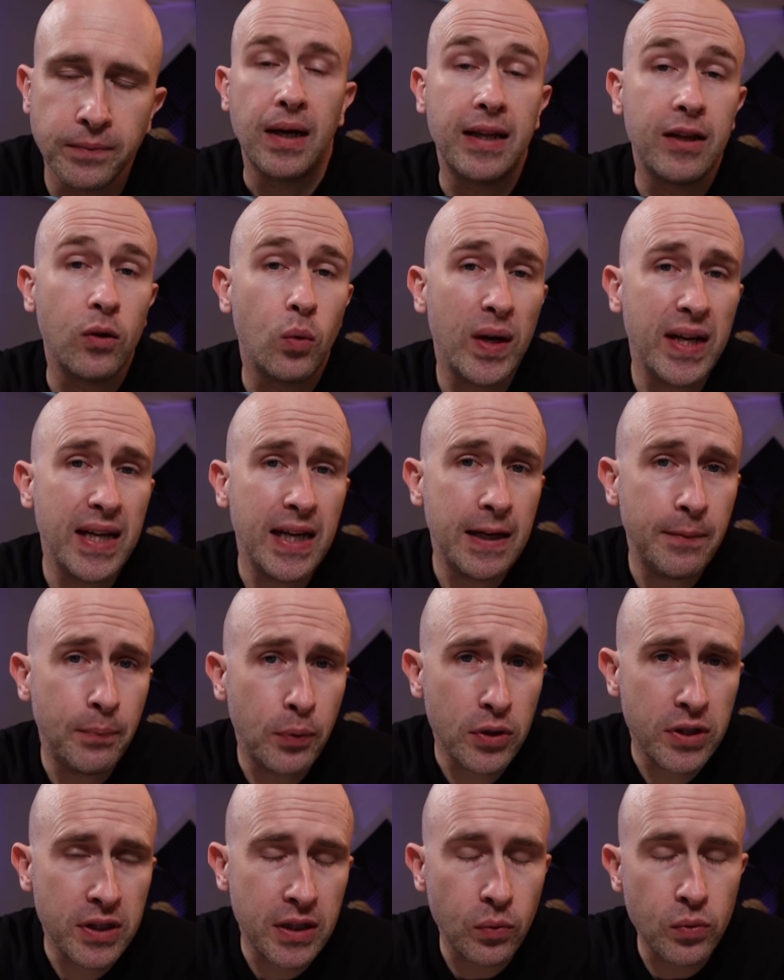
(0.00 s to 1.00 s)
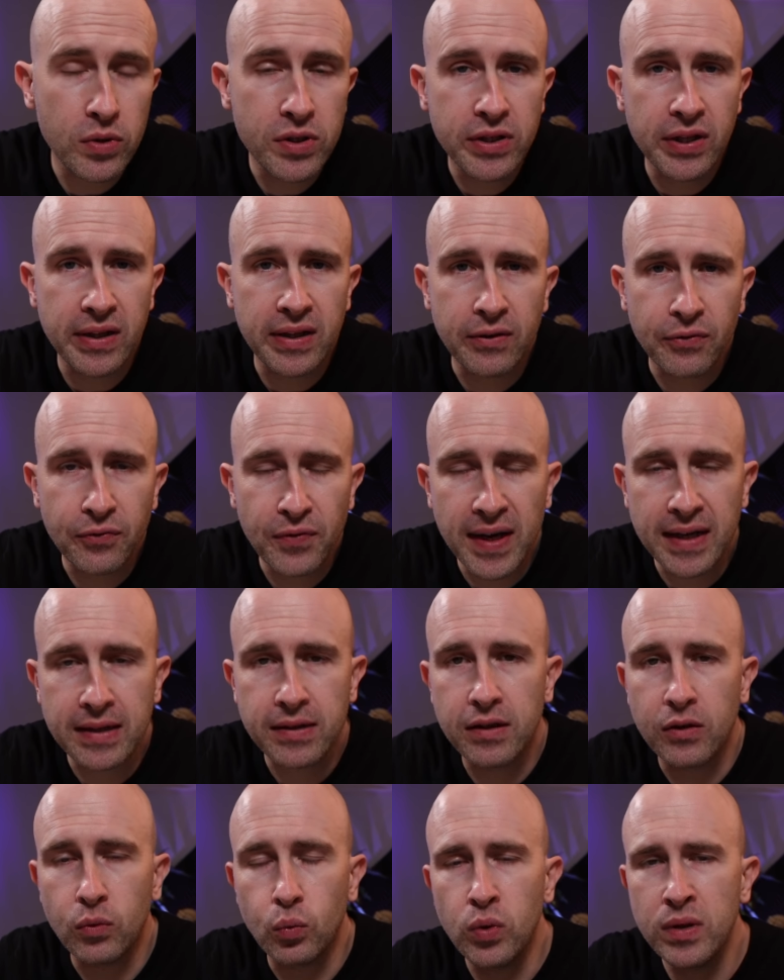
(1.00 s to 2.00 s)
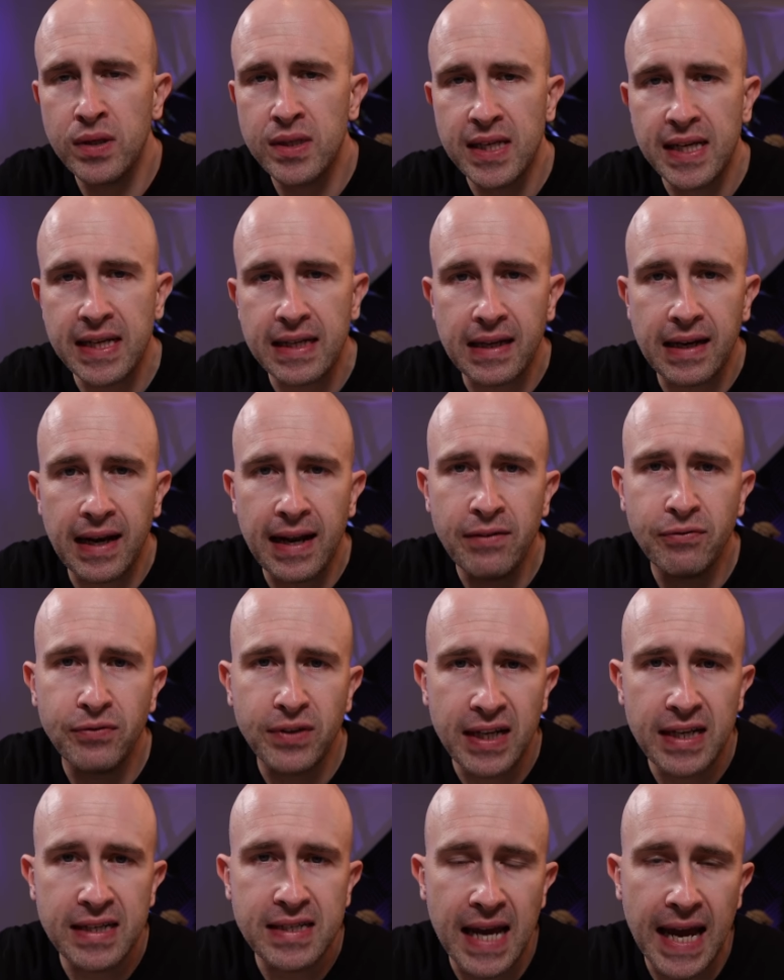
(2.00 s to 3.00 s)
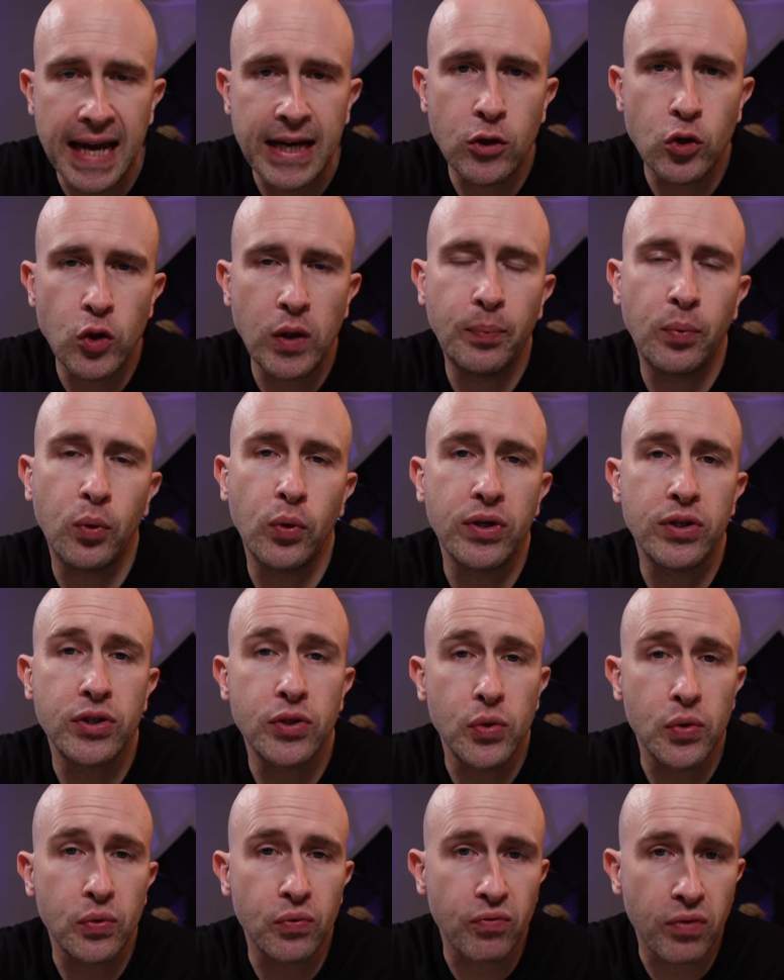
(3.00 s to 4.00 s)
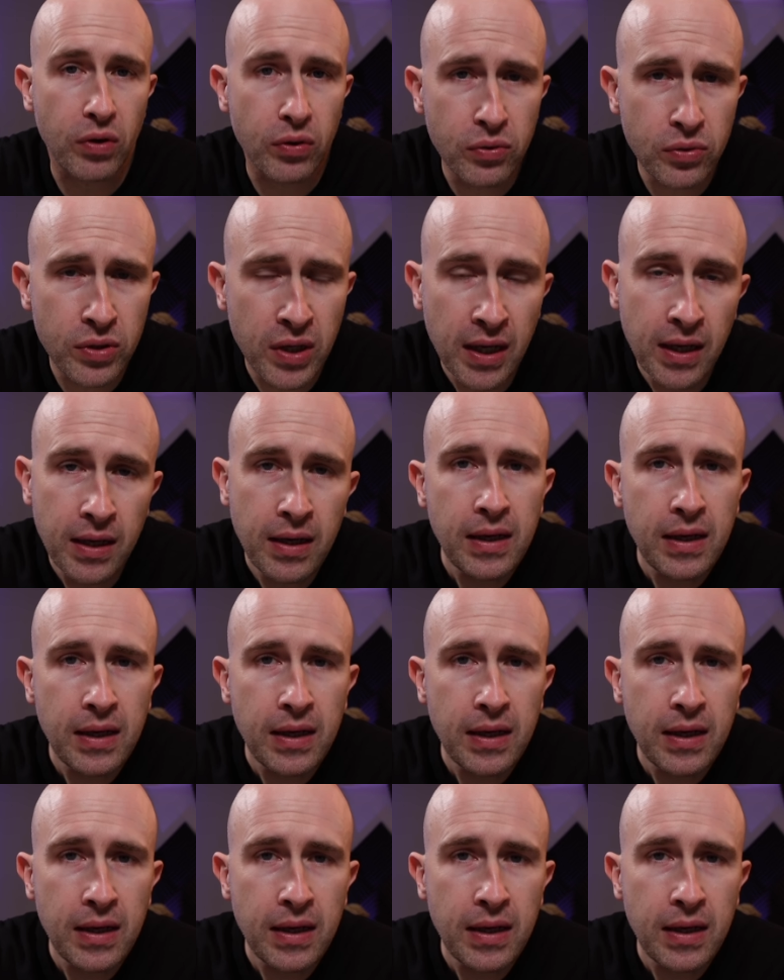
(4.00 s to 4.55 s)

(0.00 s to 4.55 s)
And the way he put it was to the effect that once he'd left his entry point to the road,